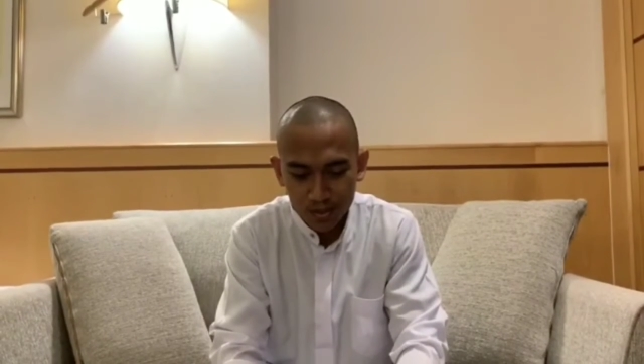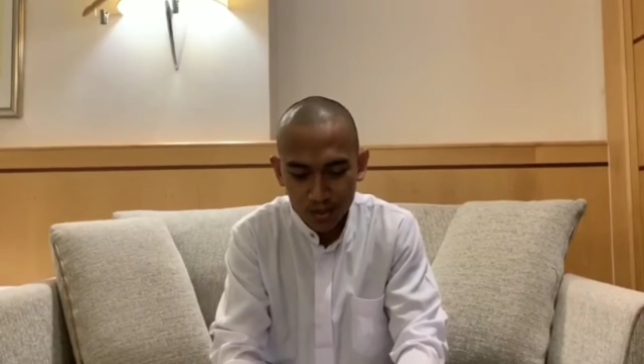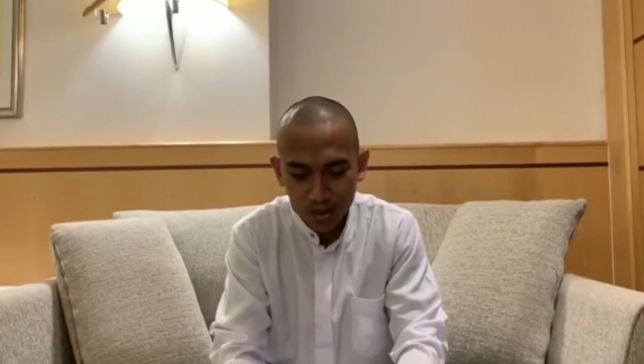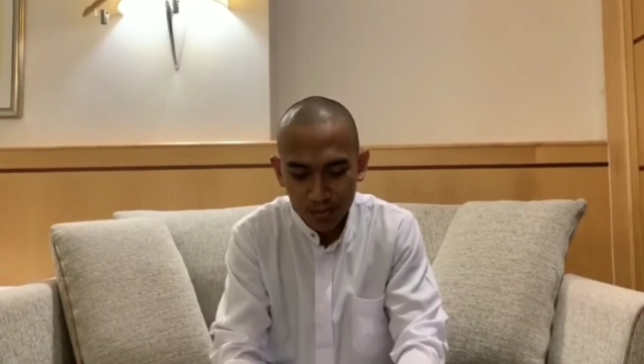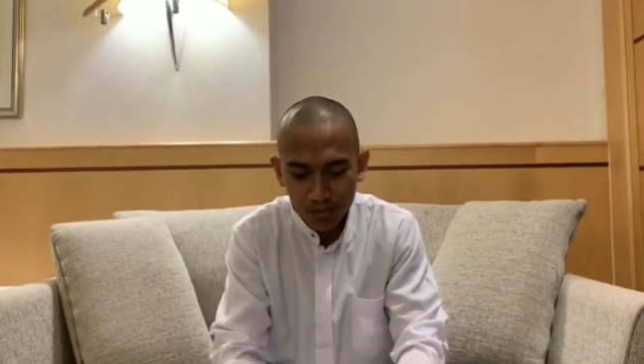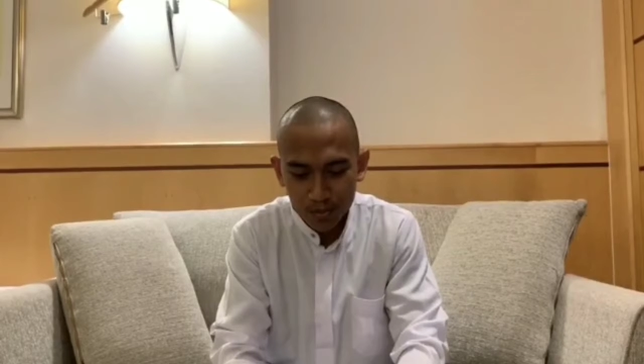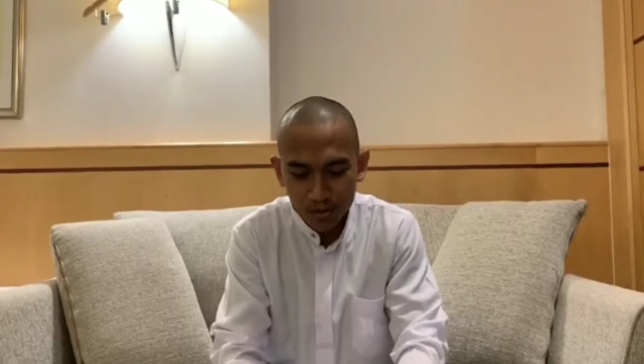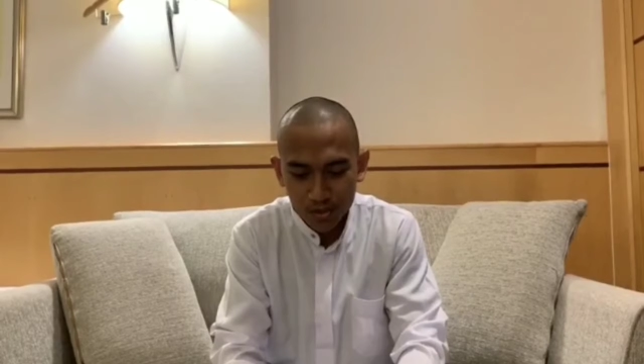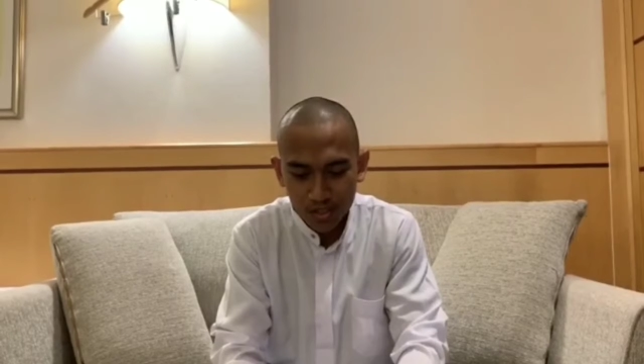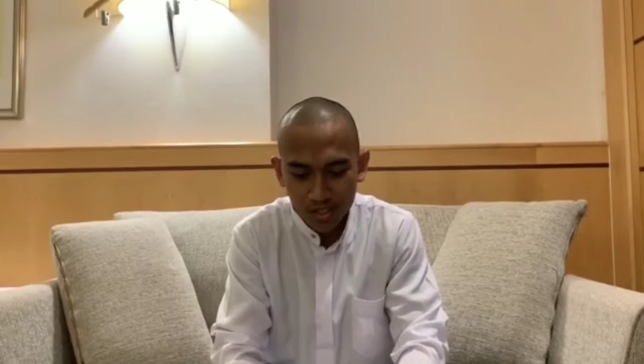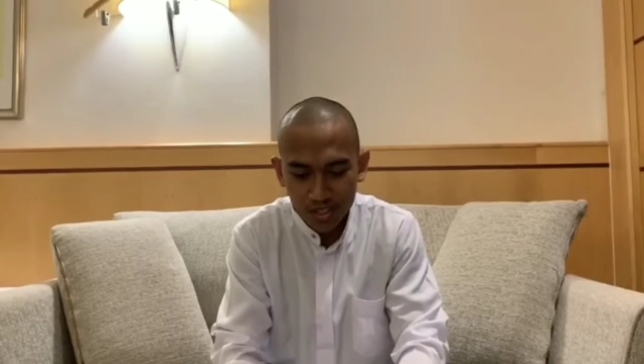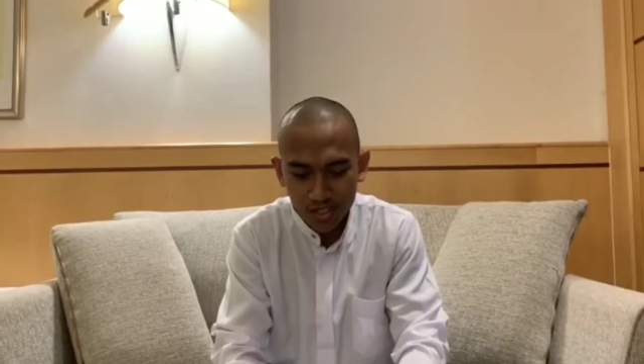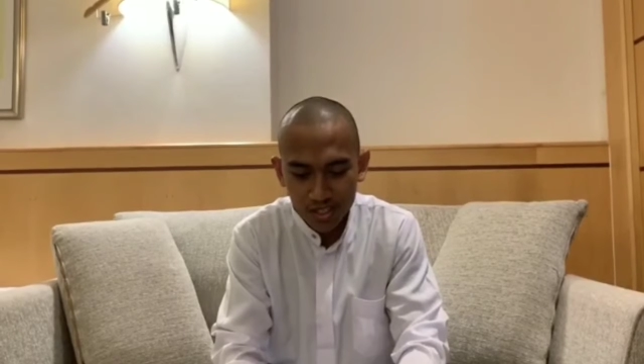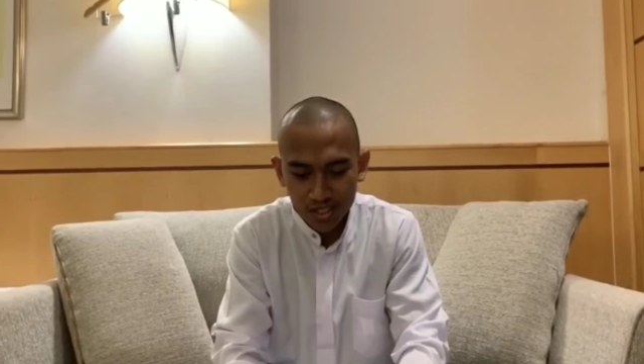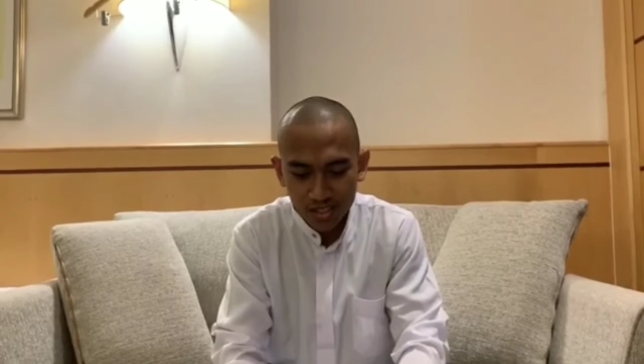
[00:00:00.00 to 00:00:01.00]

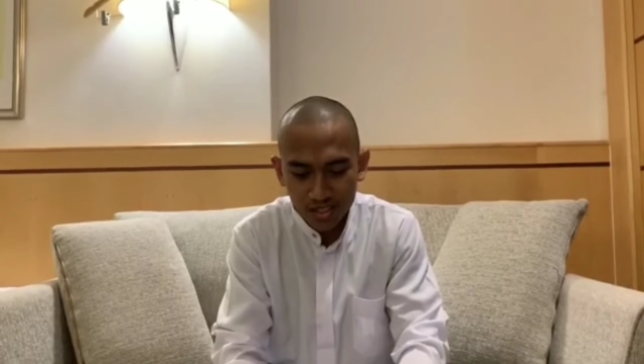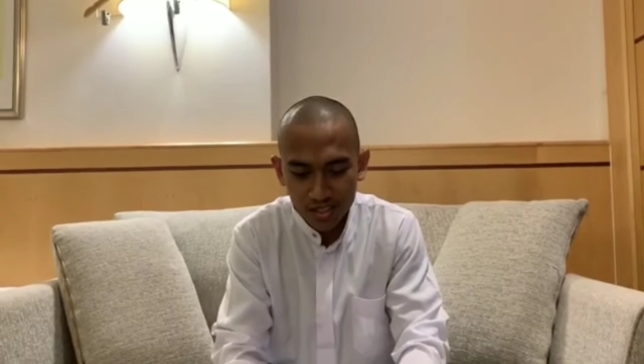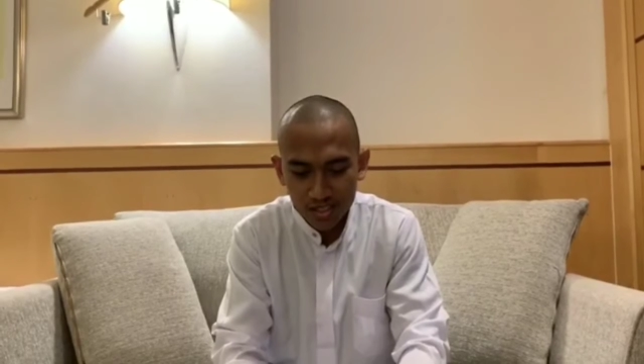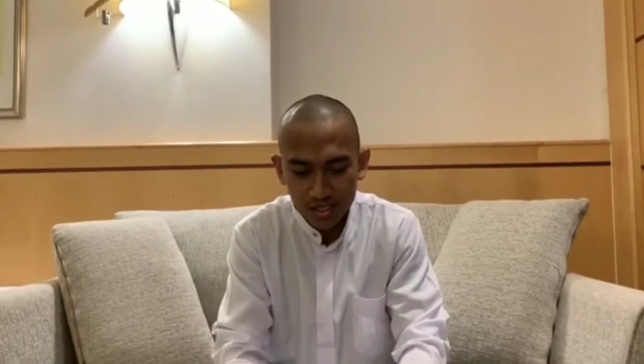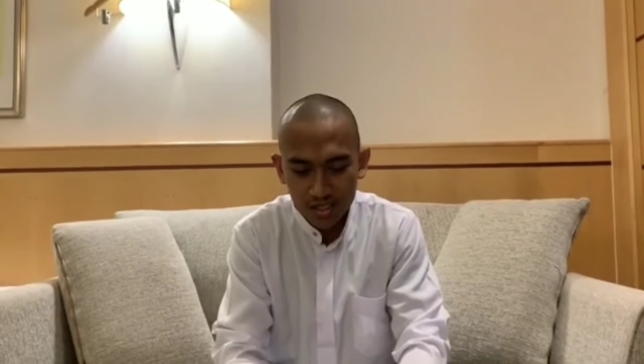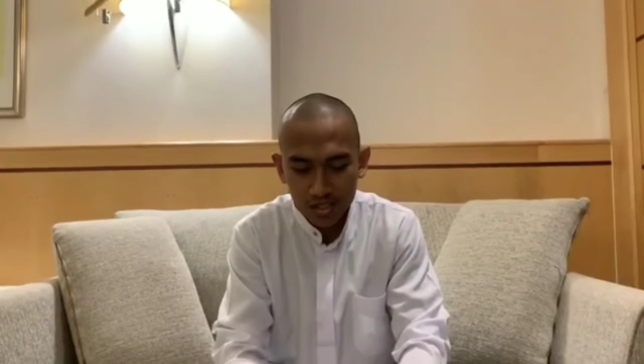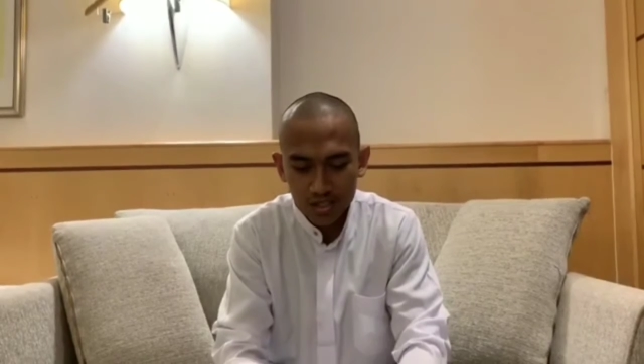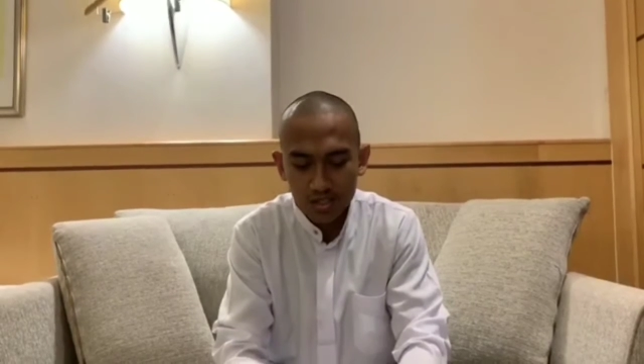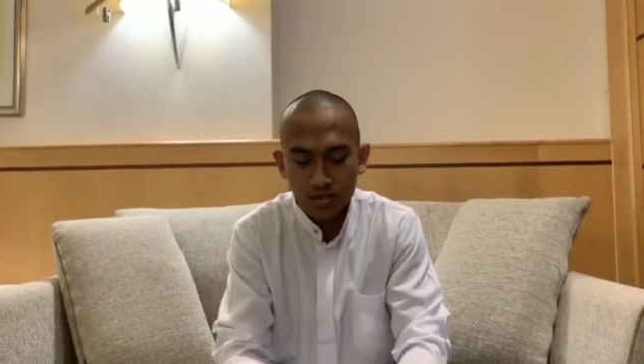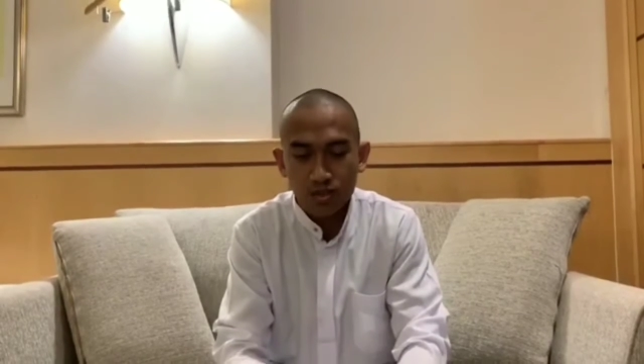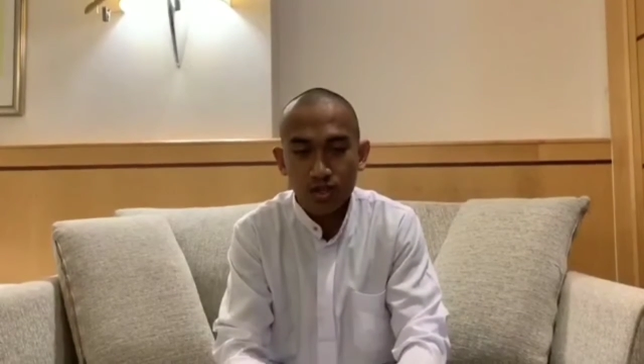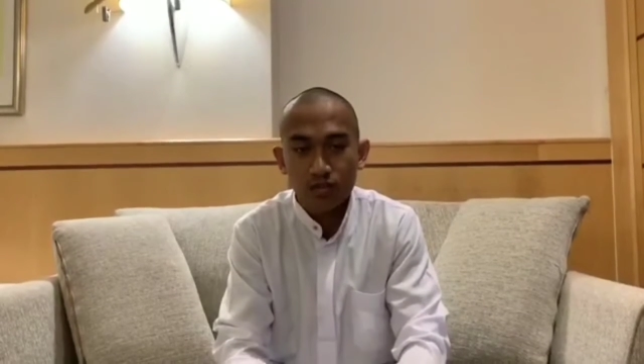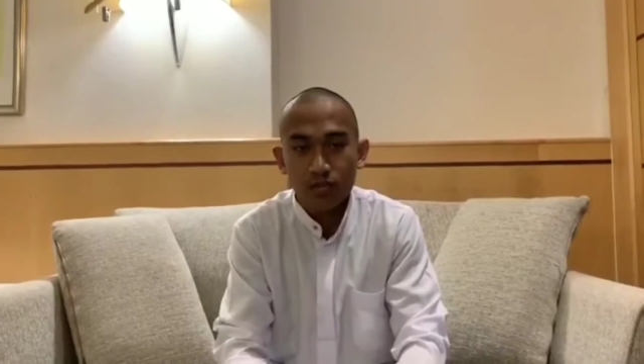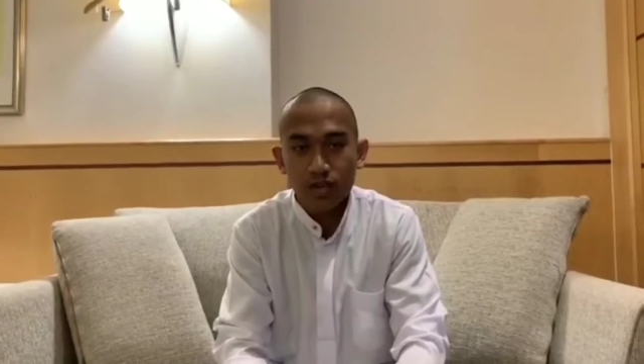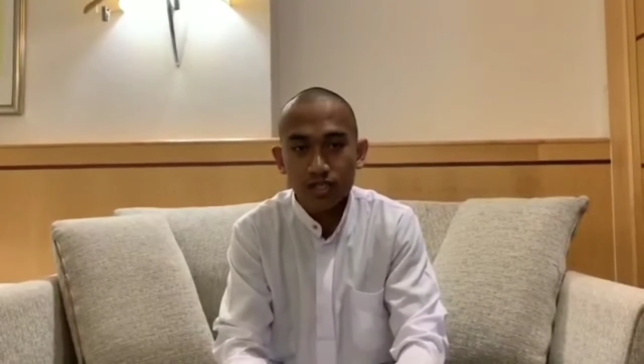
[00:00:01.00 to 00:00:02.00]
opportunities to
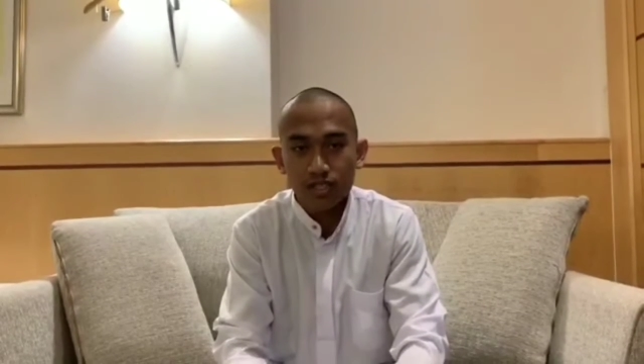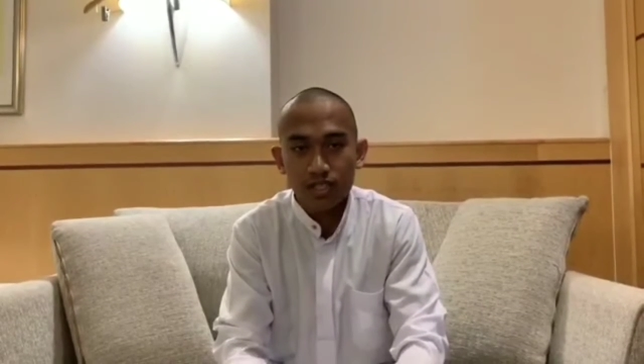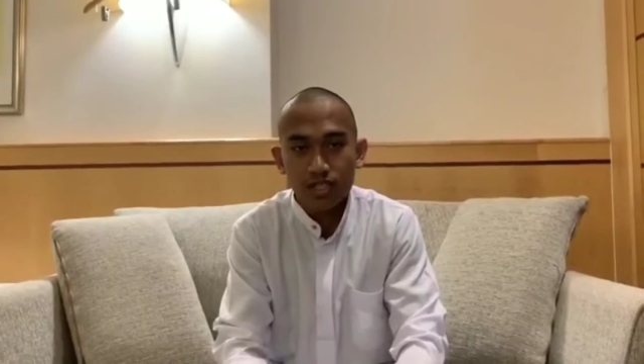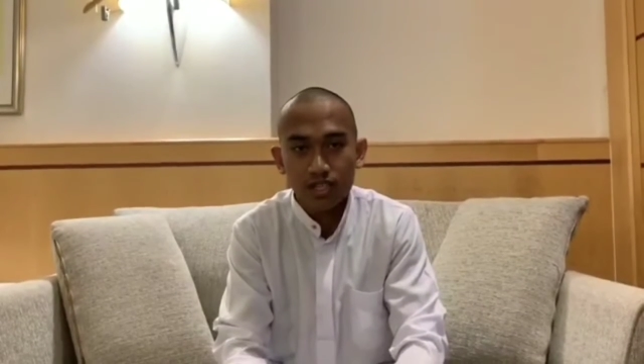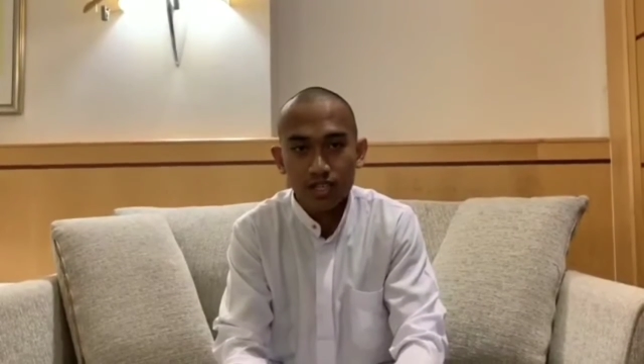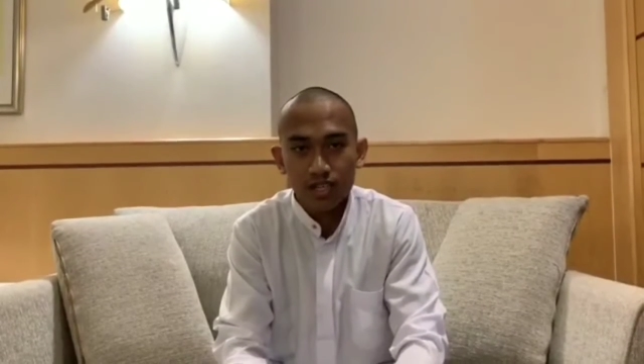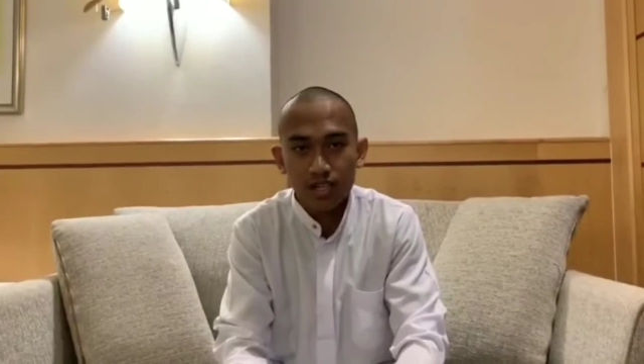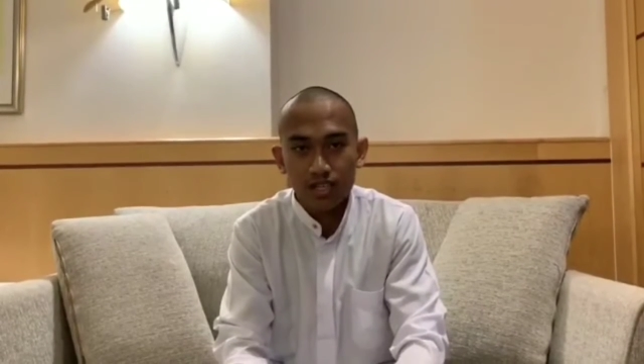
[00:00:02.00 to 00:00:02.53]
revise its